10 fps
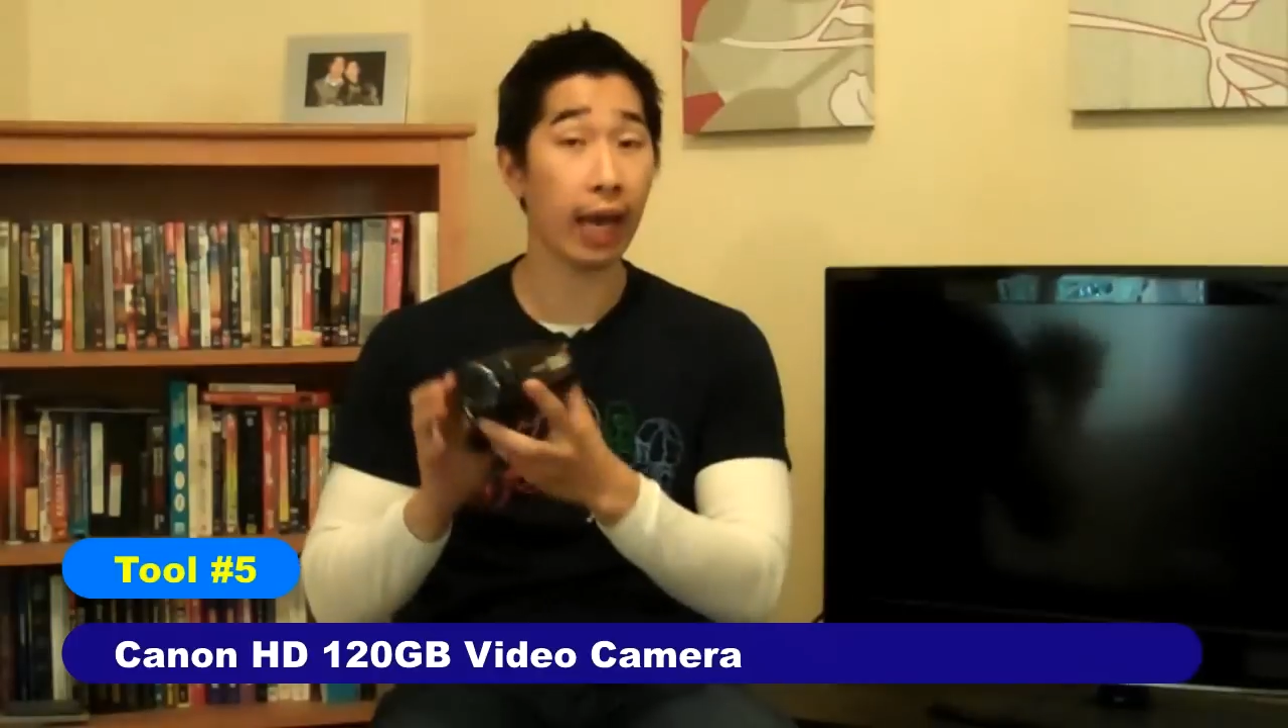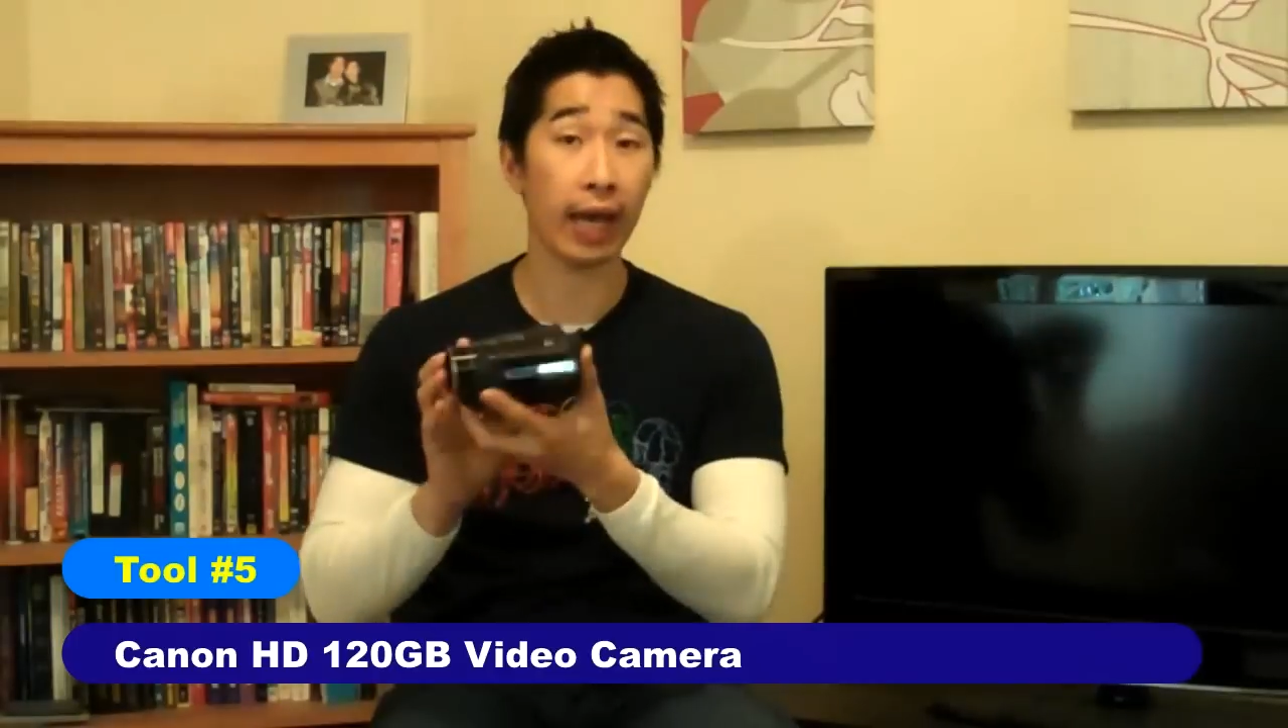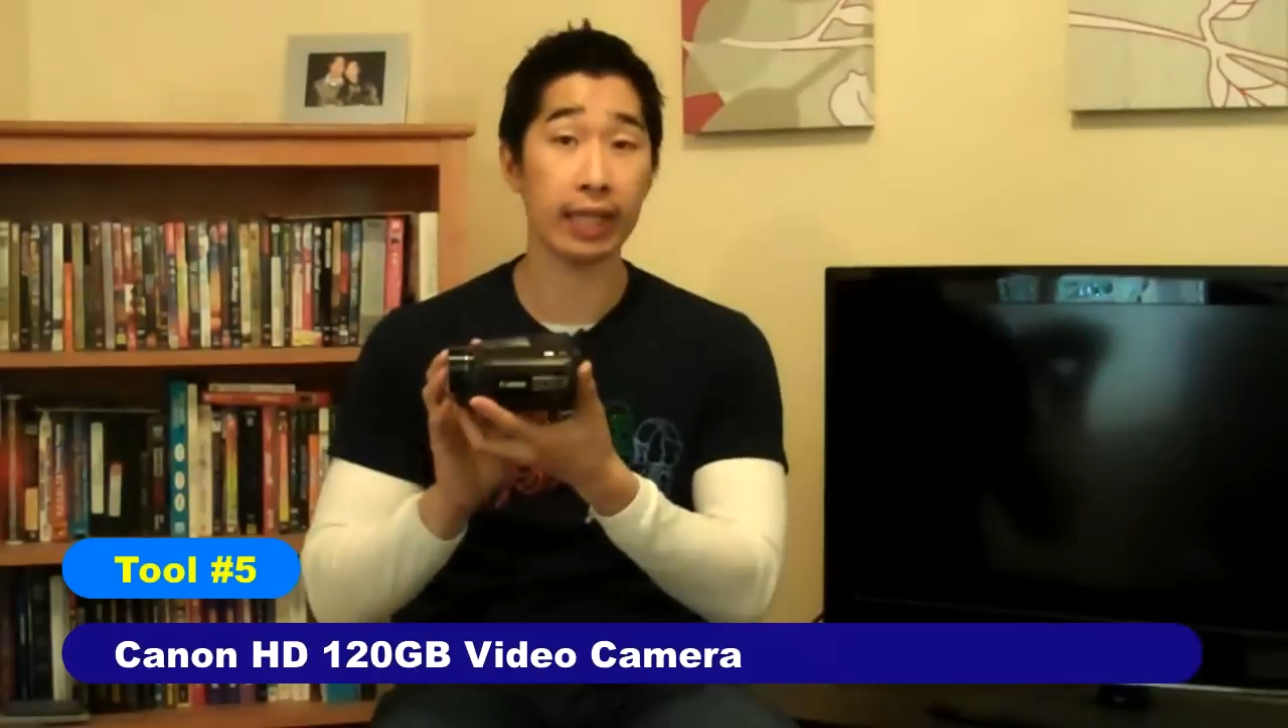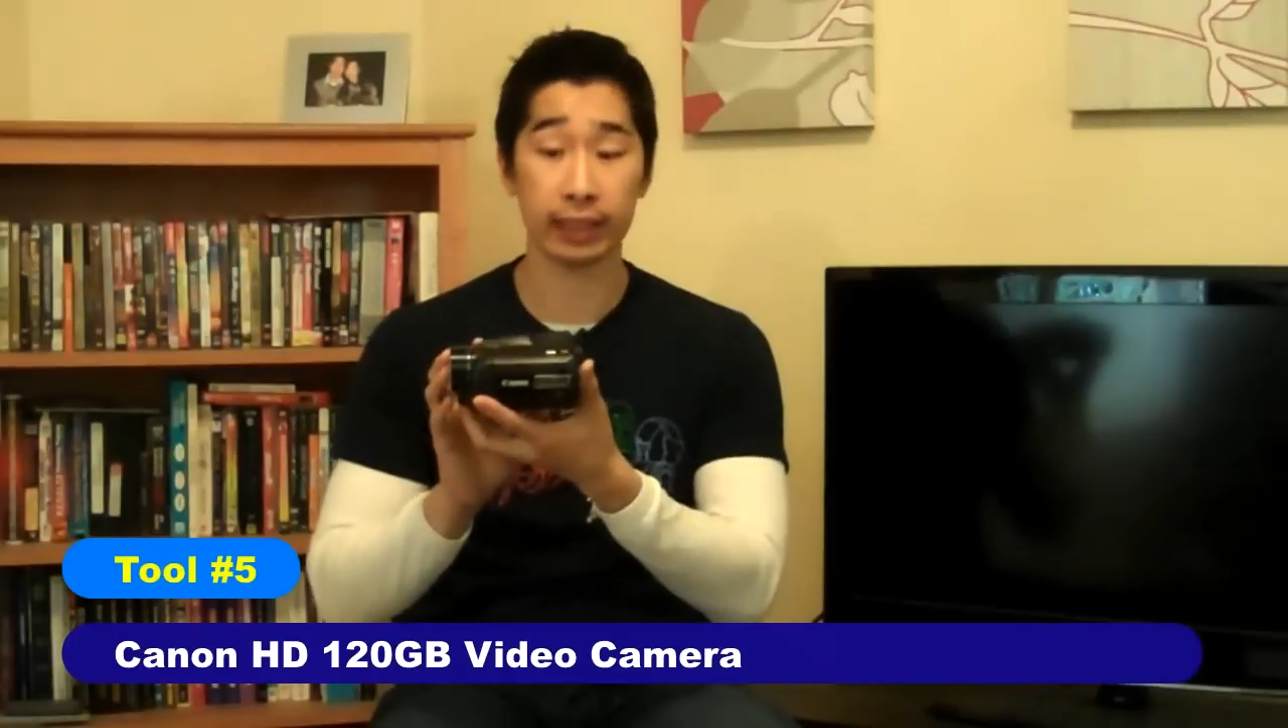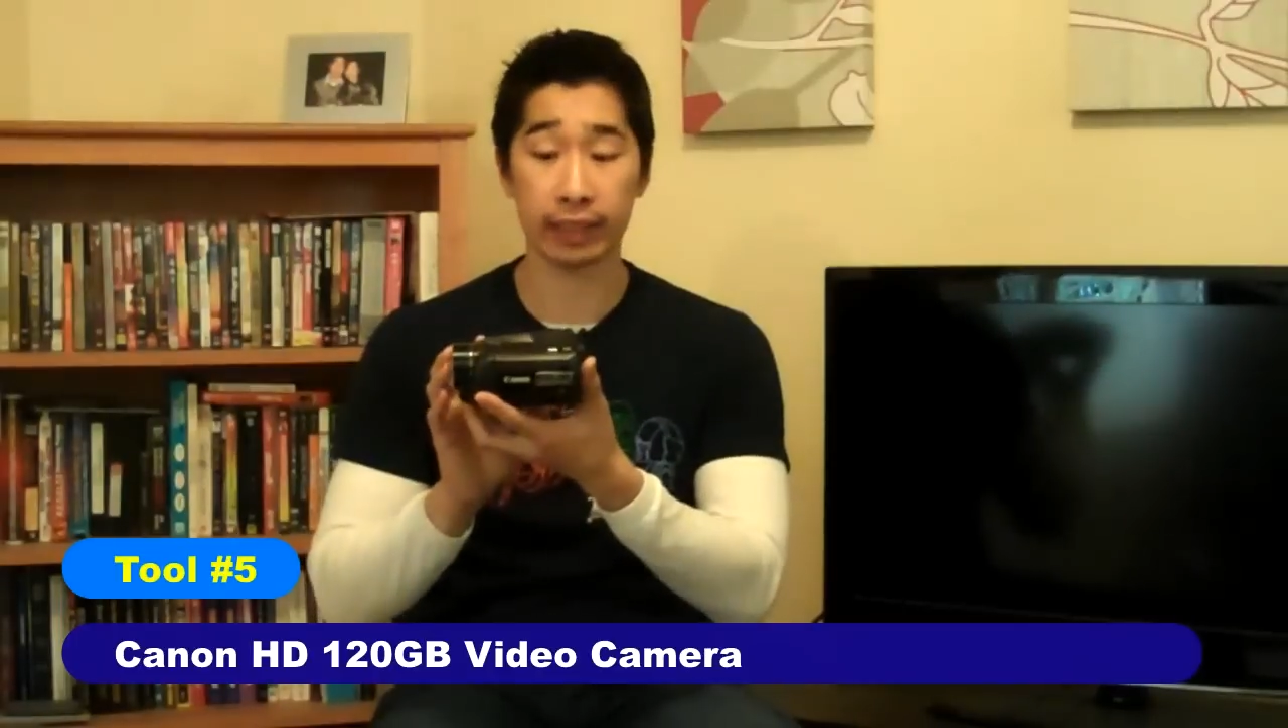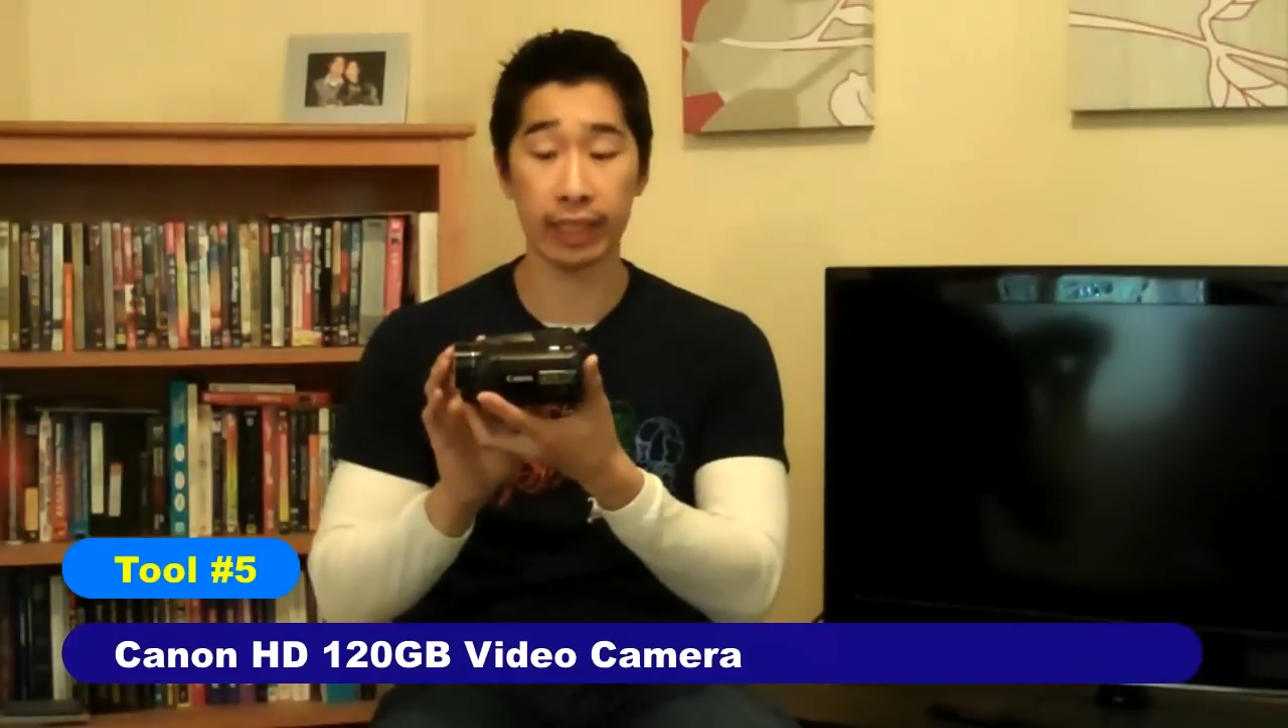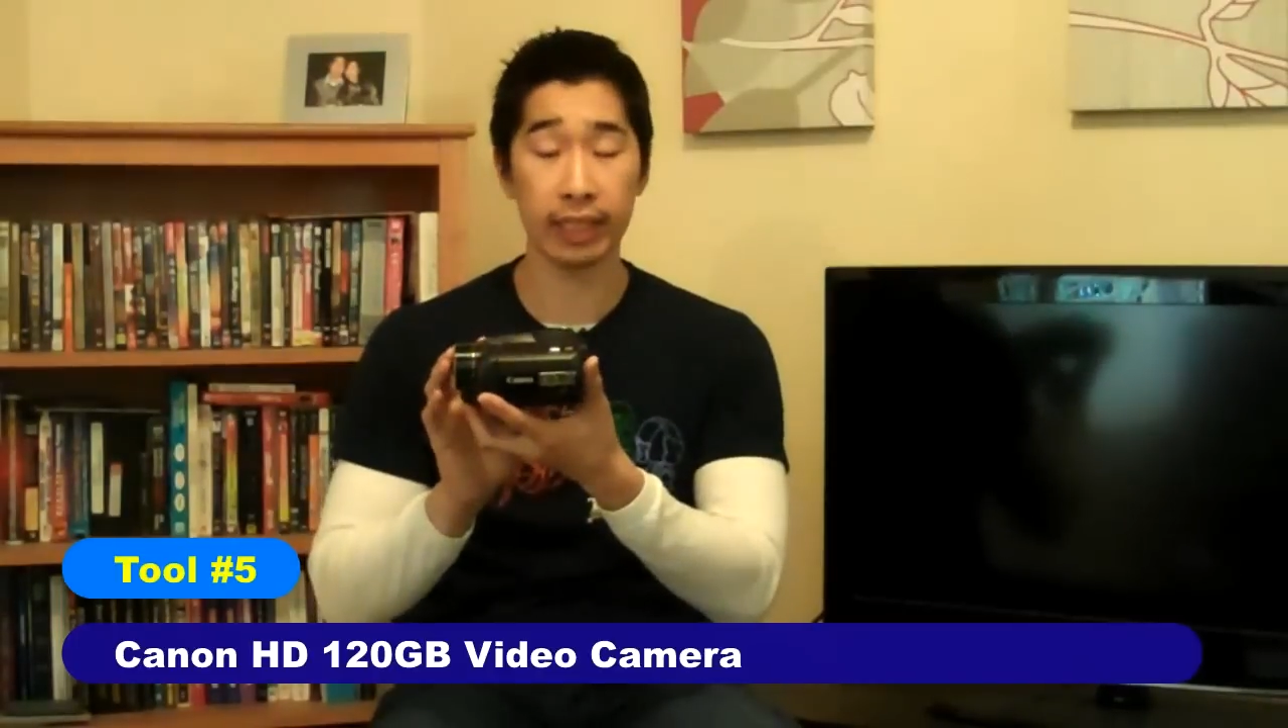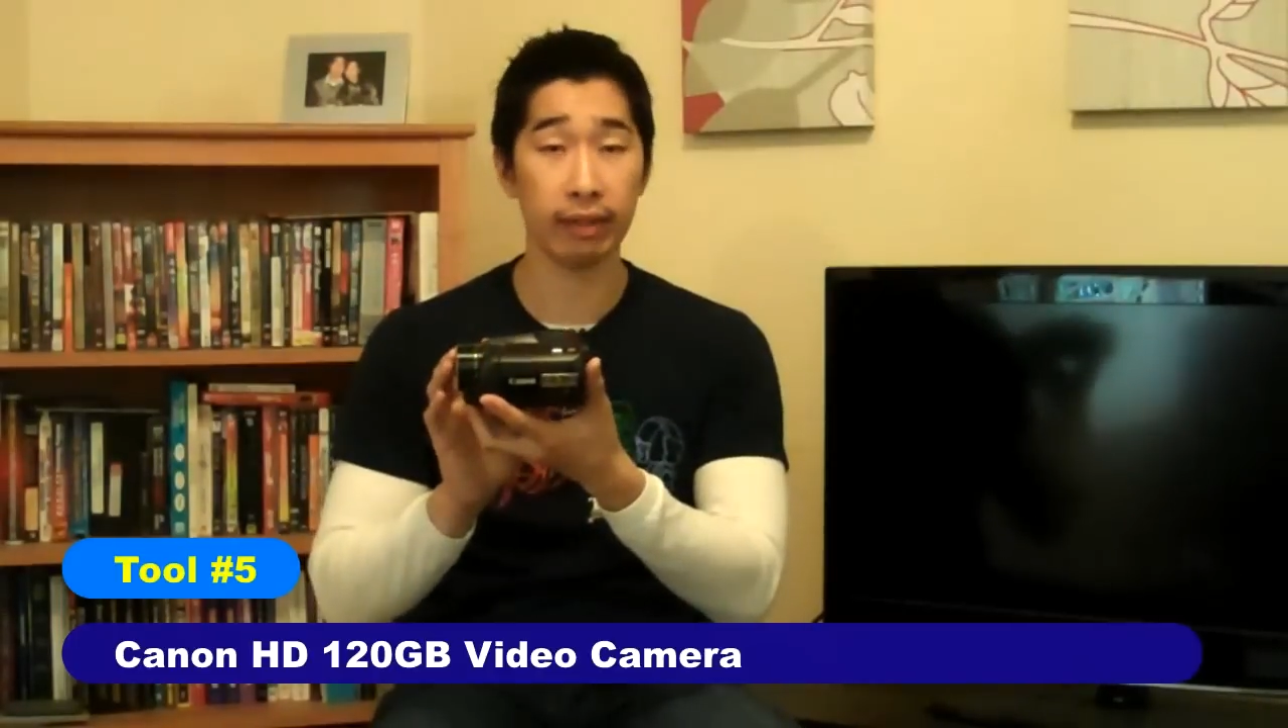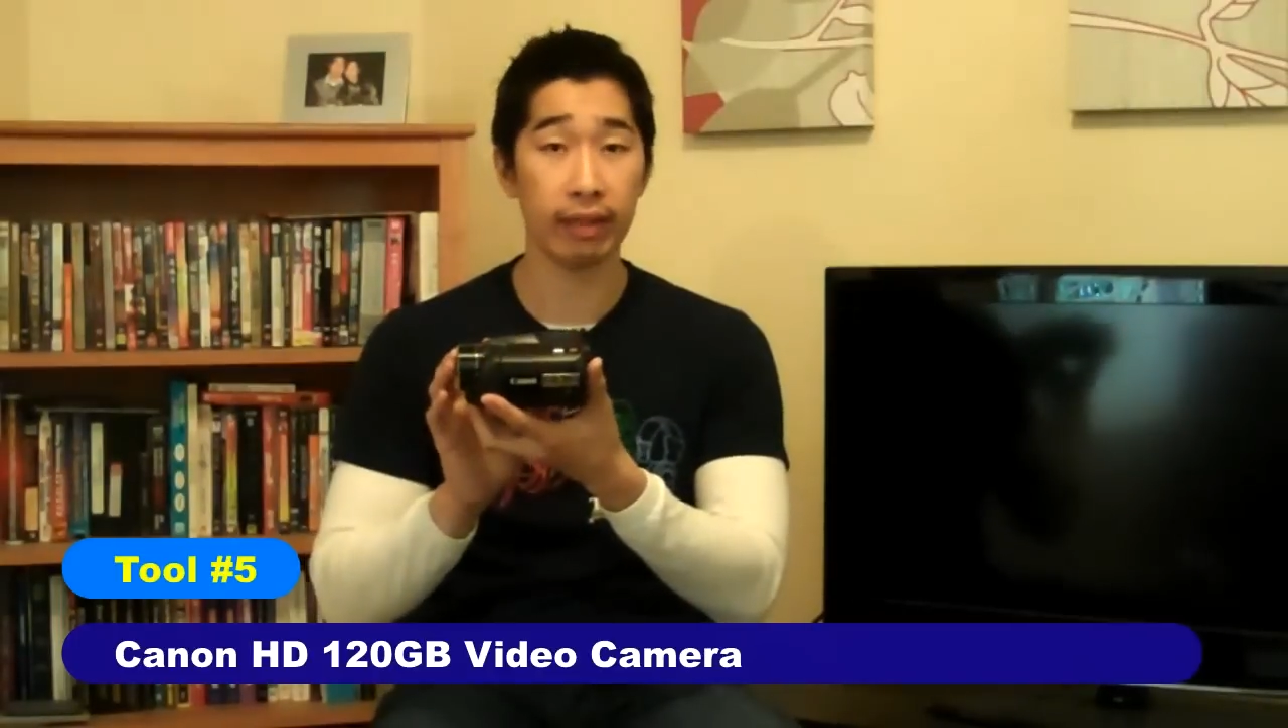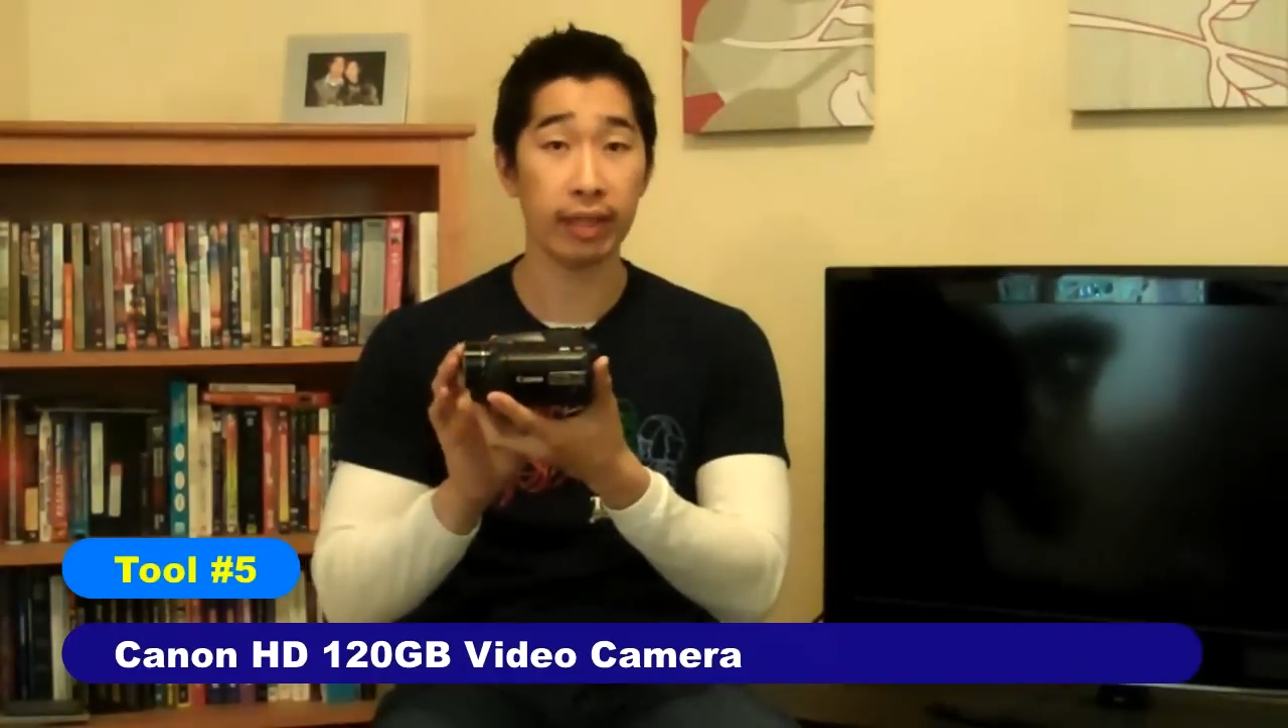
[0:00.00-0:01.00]

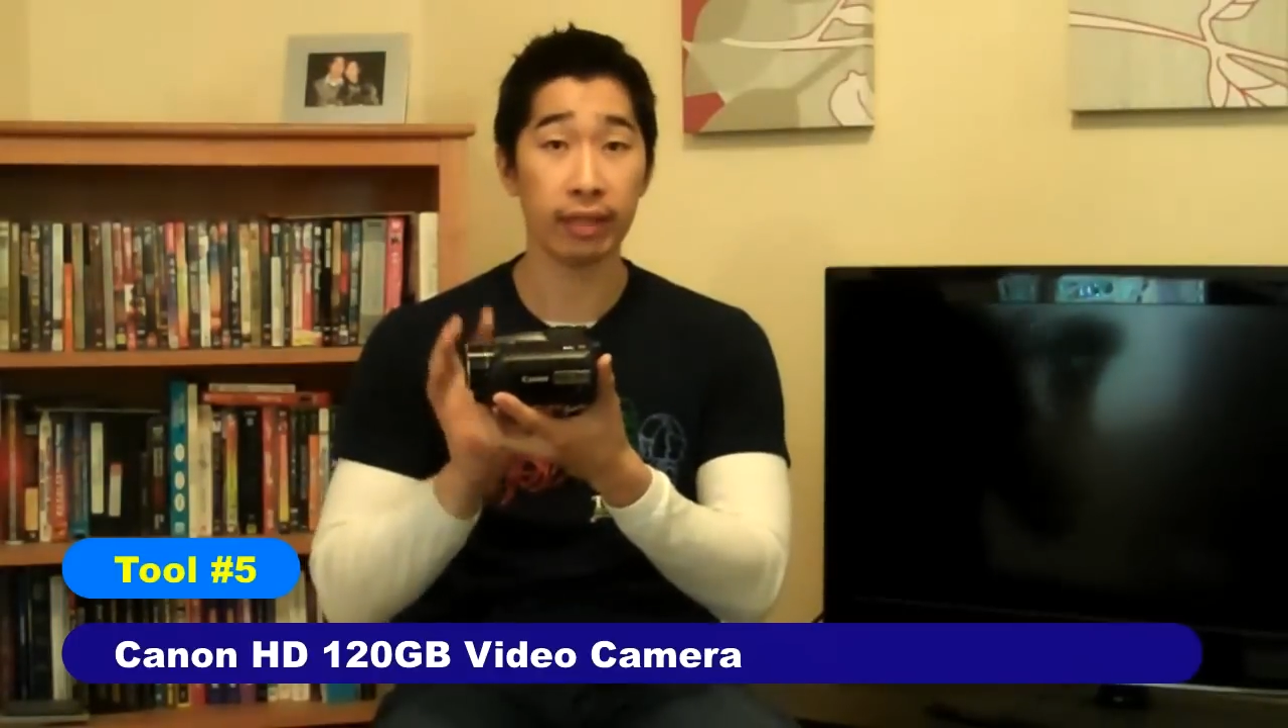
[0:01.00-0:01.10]
HD